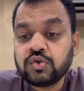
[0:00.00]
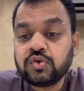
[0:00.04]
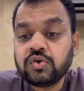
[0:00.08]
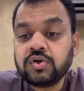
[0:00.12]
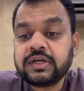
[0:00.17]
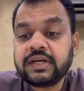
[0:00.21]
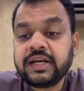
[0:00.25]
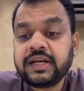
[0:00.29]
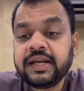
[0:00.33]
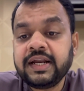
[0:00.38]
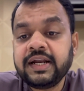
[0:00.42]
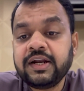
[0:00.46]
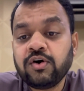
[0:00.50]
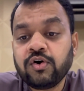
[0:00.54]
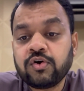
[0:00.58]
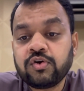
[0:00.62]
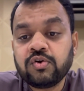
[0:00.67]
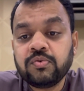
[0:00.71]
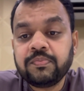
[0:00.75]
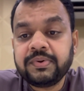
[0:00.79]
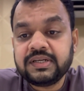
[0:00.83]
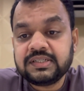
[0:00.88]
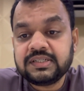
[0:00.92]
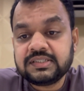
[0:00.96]
So trade
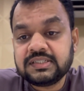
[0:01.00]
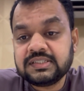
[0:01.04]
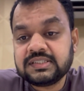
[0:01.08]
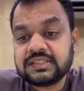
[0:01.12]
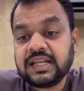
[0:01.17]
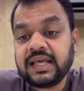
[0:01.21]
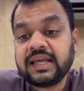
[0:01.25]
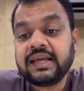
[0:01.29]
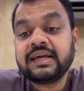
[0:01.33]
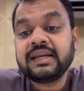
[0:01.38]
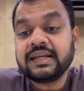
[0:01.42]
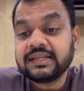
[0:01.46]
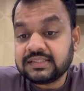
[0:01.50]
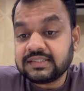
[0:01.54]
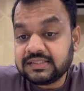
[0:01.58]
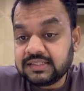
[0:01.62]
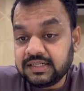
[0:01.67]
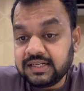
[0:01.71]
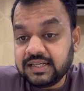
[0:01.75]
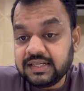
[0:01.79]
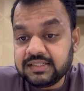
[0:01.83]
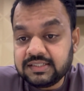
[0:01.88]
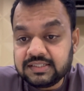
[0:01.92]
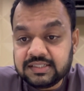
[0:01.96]
occupations like
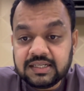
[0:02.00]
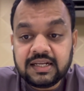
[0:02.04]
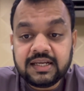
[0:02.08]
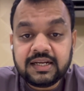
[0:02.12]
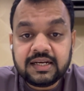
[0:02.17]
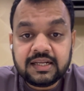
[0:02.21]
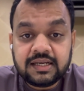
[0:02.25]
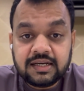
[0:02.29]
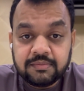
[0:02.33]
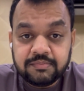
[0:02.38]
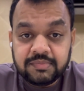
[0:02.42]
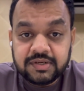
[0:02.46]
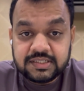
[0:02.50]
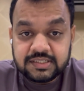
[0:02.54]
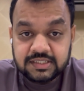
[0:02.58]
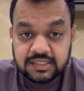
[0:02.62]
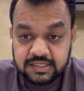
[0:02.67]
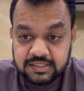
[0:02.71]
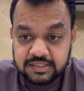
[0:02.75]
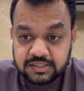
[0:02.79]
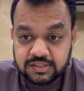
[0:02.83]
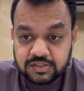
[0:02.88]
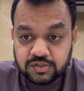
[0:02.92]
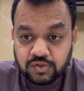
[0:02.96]
residential and
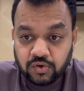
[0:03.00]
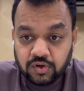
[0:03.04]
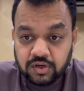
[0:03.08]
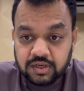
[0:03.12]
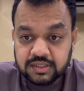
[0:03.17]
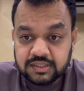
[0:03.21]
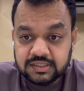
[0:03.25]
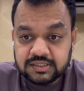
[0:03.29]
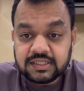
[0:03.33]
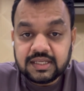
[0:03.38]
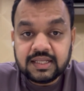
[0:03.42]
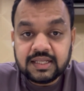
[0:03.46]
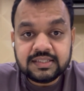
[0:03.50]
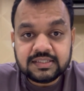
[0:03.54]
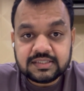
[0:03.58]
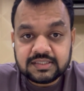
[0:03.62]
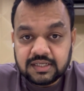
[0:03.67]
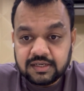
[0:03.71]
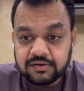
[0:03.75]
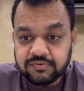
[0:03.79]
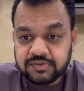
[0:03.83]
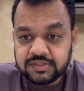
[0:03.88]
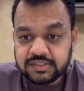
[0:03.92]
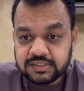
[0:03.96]
commercial installers
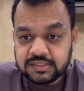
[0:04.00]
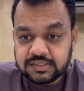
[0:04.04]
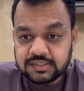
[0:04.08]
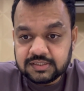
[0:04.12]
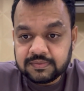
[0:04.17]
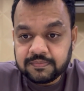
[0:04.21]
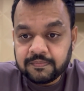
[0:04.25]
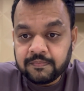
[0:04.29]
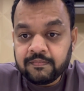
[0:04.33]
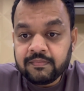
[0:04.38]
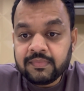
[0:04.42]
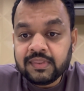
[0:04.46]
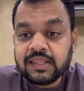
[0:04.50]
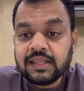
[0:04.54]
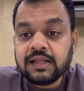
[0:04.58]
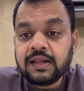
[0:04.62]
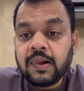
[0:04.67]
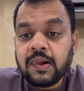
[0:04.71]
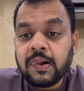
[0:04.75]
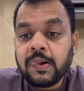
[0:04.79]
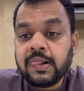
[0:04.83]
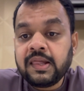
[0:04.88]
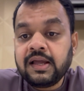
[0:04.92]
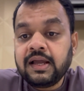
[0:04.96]
and services,
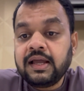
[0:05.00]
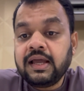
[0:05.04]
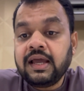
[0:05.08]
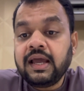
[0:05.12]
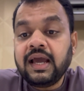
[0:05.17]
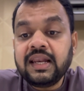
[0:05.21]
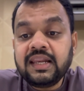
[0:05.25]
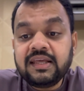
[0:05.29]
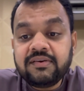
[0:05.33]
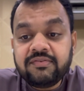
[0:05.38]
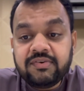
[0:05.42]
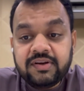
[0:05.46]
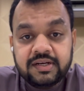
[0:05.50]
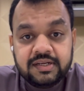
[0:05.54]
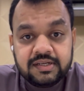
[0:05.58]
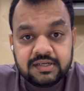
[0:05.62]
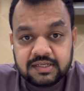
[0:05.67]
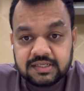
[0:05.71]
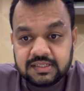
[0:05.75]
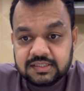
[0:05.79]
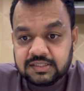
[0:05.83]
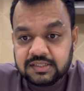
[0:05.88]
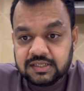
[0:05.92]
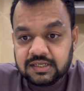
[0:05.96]

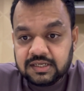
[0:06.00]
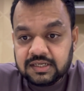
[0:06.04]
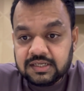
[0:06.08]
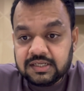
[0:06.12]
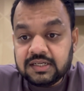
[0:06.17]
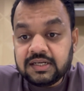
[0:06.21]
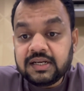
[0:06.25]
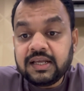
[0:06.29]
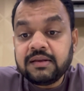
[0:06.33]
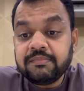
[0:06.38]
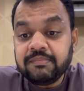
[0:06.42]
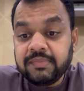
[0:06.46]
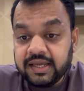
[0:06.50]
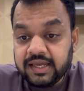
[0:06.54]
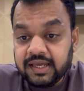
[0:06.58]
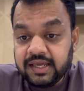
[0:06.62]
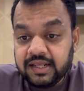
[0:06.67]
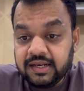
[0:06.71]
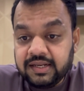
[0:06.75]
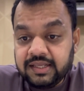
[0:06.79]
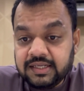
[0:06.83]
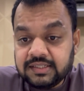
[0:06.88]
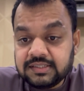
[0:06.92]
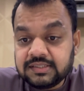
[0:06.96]
elevator constructor and
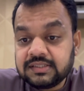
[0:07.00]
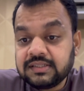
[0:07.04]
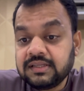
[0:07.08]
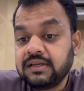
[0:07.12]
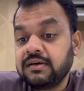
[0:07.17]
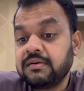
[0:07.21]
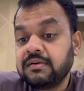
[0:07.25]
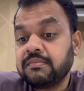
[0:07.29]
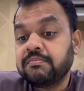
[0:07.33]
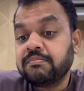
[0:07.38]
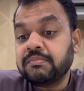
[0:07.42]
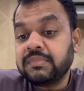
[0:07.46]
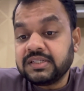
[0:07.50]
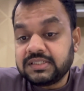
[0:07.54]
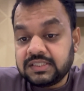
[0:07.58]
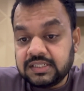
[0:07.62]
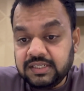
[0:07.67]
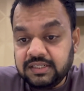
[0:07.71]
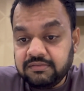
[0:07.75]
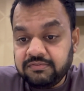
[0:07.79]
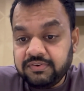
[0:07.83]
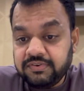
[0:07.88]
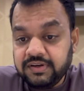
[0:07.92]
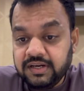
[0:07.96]
mechanics,
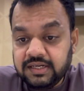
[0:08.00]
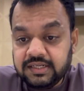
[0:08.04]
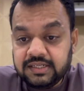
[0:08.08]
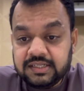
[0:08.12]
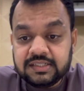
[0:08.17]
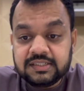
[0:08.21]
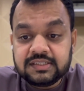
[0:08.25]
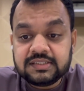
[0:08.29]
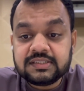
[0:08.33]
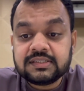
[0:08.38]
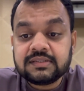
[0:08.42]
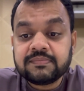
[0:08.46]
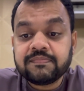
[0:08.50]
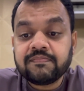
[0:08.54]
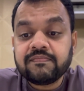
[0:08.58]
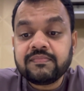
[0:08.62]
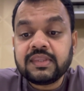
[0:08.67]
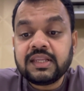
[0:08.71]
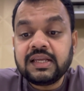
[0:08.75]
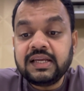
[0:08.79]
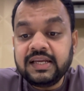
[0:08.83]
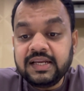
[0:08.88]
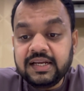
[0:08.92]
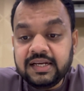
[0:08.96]
machine filters,
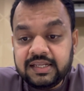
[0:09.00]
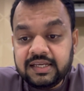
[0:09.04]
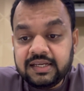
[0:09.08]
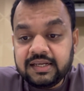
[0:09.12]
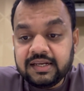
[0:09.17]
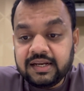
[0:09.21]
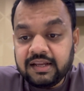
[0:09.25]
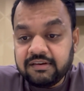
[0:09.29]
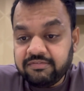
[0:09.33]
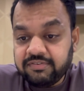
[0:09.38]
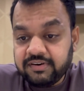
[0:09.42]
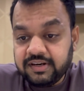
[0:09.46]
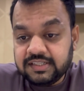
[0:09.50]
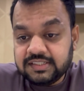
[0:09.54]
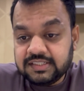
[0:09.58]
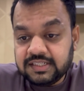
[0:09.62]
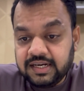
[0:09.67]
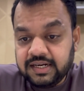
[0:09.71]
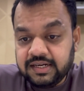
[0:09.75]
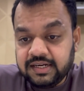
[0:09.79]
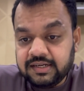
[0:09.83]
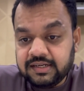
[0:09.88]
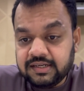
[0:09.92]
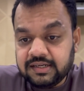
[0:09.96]
heating
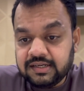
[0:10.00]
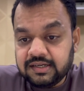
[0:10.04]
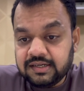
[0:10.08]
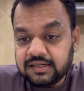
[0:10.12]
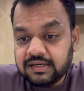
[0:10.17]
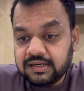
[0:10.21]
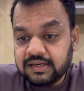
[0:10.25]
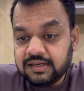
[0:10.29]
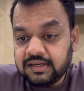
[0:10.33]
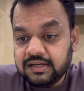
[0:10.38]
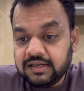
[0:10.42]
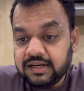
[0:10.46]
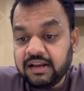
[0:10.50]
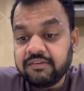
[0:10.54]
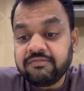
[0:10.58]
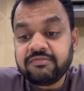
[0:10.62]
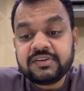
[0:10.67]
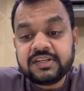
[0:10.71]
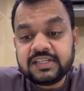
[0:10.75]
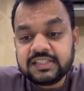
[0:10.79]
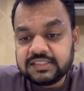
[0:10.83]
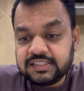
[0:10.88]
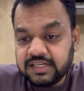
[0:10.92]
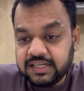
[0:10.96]

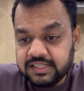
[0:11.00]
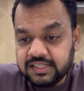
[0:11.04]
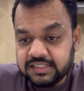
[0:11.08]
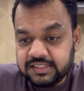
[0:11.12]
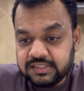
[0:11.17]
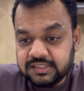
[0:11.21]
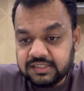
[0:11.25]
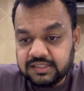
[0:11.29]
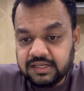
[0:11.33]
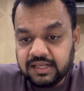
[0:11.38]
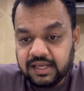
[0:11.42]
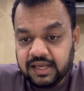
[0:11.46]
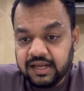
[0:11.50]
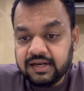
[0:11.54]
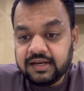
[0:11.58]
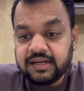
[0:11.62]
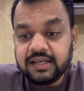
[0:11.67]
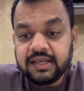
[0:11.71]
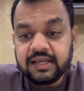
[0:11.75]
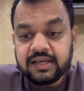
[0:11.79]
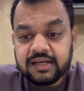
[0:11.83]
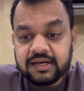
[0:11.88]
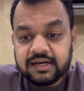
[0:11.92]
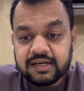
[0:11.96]
refrigeration
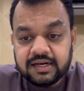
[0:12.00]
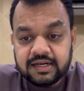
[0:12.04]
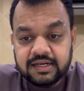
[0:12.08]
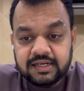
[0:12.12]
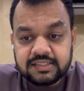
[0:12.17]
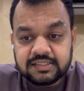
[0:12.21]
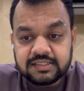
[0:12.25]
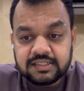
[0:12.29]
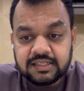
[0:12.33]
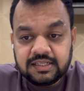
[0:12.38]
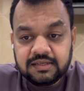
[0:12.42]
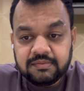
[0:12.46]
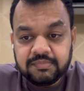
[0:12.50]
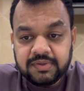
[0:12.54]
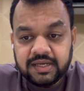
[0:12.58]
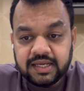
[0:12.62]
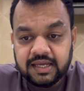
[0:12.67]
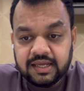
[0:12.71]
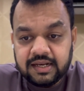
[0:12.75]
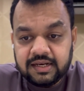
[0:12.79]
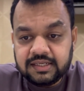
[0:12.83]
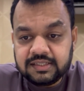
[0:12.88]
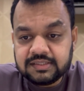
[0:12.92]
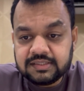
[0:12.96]
and air
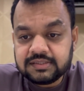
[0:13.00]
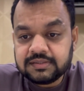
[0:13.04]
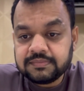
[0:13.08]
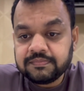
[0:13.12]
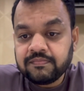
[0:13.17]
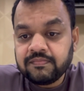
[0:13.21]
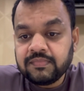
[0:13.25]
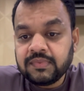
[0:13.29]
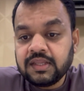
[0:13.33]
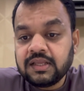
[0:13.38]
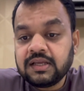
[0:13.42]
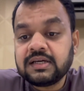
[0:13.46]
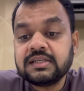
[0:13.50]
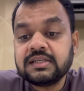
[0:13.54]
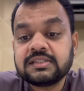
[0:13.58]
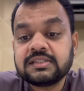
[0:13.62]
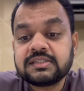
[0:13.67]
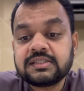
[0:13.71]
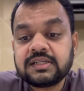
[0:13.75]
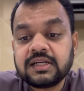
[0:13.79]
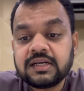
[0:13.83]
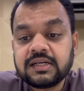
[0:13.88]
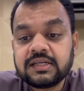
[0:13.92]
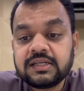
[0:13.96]
conditioning mechanics,
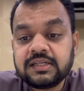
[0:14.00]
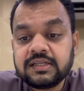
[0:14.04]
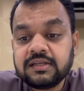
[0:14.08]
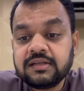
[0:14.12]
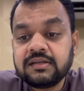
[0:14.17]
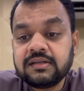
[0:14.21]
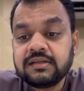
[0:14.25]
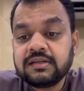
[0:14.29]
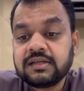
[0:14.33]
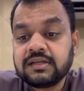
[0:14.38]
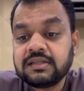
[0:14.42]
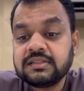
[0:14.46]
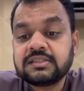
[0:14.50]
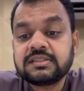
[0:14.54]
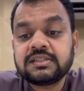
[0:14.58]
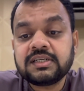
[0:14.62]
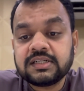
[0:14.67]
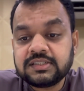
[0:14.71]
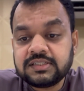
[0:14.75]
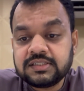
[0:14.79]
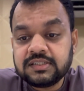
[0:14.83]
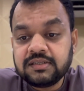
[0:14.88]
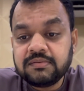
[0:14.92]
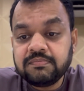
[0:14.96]

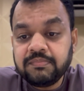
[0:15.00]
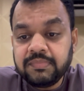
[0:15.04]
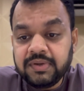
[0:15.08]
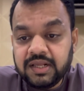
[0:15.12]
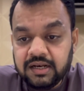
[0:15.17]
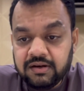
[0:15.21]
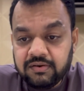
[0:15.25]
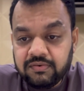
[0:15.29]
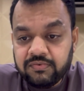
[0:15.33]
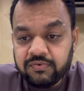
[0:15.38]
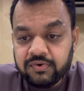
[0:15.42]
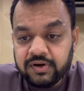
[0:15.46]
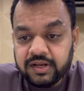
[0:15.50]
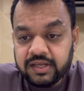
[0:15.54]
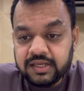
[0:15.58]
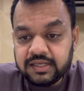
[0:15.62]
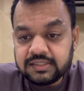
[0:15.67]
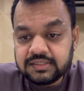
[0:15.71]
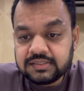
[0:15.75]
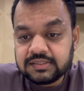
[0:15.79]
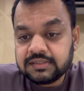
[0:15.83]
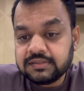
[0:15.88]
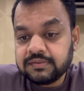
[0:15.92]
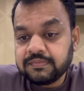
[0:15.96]
construction
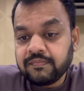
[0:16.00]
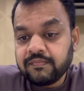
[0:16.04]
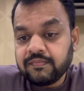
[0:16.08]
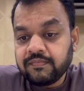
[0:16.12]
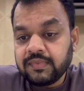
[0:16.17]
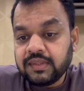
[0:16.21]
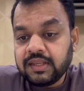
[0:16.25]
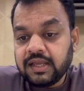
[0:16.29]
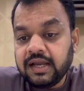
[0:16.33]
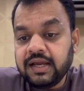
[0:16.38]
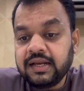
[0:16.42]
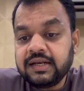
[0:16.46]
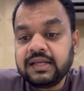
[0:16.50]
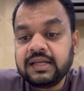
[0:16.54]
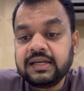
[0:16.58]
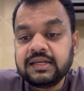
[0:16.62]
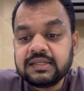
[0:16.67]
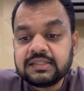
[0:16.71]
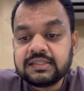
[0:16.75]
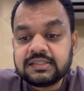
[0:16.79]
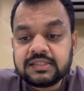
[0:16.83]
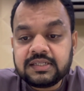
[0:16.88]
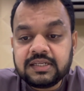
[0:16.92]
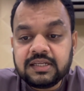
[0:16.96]
millwrights
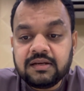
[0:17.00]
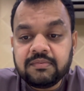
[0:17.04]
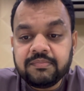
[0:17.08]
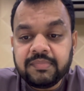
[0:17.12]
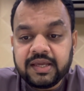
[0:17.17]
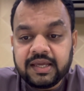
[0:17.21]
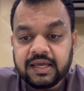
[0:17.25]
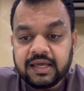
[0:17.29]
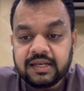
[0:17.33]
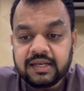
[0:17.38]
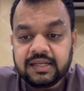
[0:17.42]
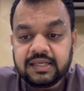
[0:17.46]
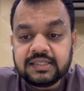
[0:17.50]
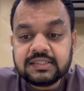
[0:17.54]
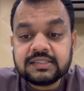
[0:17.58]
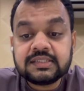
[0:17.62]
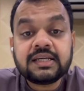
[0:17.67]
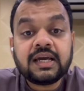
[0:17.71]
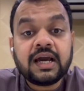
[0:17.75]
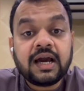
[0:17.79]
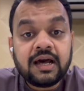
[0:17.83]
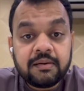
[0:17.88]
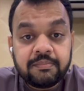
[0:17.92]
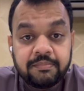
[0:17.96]
and industrial
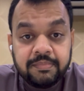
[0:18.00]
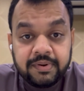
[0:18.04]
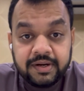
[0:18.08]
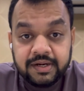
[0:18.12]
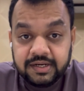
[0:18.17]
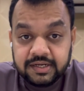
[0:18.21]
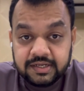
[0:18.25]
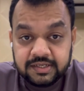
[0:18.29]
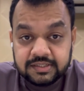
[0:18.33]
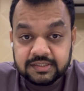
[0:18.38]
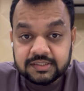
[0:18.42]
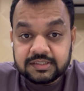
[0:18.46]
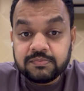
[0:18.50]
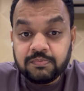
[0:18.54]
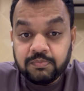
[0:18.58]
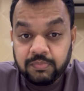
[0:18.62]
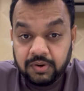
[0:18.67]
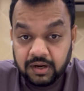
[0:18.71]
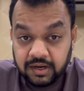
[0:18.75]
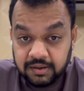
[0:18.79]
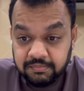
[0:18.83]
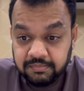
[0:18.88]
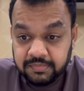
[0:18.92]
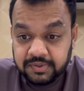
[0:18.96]
mechanics,
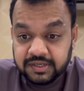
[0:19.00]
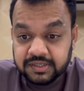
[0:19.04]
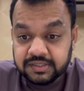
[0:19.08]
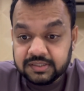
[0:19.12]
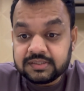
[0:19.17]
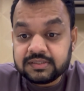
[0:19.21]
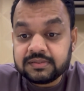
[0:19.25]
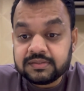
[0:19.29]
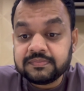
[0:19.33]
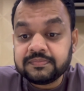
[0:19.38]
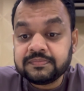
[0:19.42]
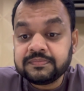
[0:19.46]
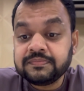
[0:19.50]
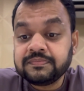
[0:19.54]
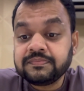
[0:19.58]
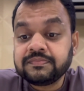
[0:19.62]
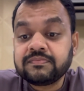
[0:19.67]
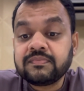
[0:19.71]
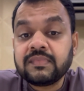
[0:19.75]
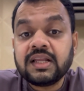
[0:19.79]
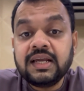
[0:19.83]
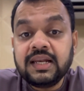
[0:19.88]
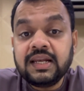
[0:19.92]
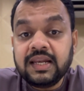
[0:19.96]
carpenters, plumbers,
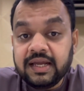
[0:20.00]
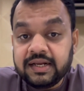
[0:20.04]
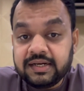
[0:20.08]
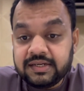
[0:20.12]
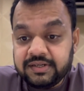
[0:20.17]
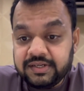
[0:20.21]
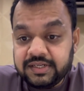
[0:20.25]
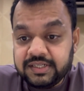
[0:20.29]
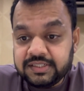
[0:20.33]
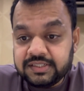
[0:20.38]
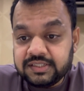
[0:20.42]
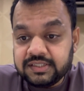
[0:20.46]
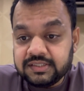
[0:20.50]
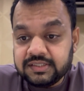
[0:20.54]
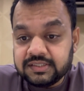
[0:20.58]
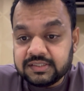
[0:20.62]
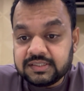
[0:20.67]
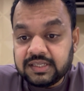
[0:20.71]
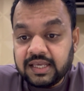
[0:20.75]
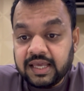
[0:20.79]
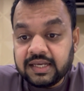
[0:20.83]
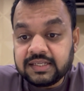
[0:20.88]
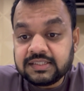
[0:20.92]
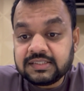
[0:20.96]

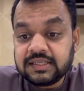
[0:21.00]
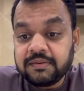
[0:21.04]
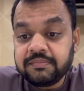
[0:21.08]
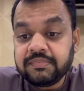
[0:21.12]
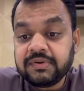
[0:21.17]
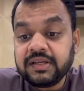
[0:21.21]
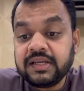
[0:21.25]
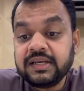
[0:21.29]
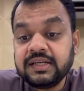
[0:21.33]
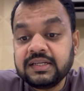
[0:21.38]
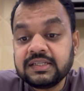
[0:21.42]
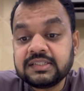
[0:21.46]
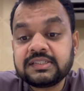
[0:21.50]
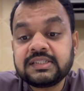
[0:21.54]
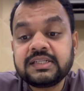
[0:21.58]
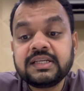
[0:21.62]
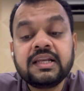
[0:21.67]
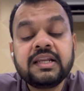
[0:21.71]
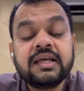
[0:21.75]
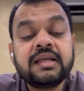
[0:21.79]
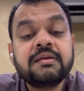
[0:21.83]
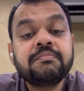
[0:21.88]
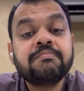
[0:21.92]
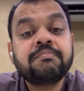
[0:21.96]
electricians, except
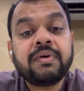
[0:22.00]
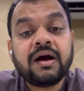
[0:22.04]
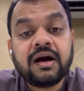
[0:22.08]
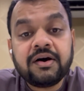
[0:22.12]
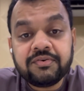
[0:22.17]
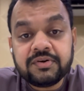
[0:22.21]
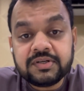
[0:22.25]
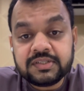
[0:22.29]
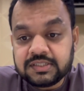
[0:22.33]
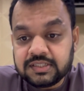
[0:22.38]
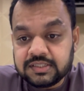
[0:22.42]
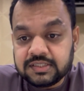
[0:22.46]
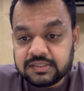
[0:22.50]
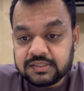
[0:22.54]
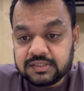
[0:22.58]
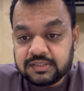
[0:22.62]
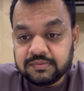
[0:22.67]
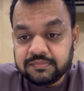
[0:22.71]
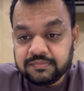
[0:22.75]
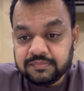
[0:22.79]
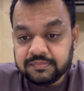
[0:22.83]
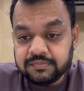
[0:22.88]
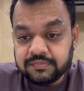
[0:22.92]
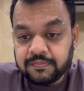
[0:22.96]
industrial and power
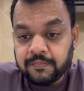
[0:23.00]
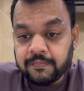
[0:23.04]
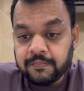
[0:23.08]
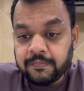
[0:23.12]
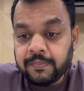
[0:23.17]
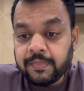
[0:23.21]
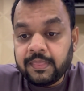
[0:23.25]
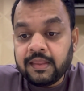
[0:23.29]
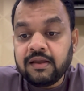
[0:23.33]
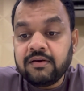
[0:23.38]
system,